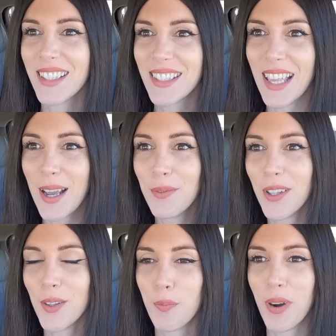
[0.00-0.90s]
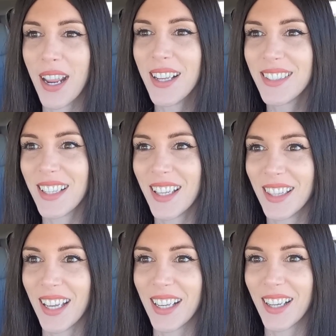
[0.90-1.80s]
slammed on the brakes
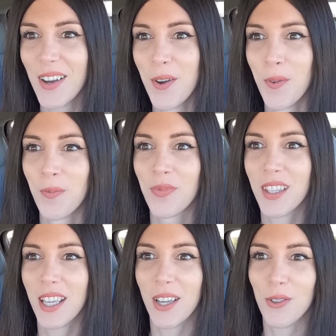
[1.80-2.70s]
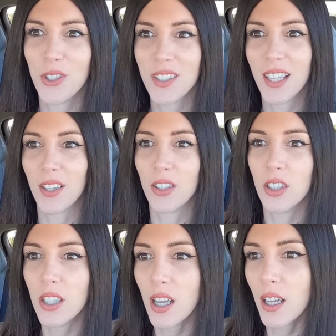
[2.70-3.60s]
and like, it was just like,
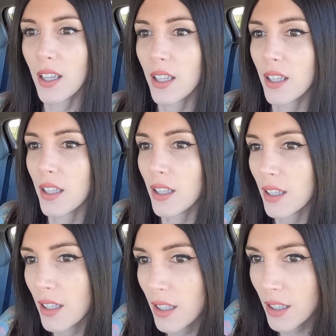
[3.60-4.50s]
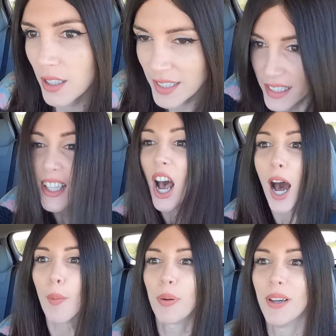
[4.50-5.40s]
stop.